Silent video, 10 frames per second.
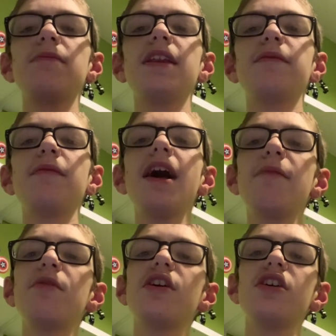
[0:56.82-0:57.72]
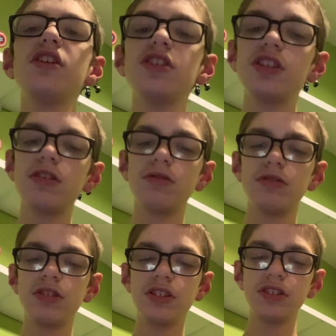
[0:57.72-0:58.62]
Madam Web, so
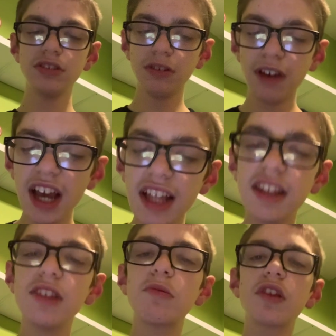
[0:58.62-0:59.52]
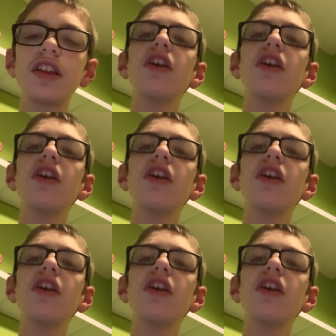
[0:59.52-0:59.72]
I think this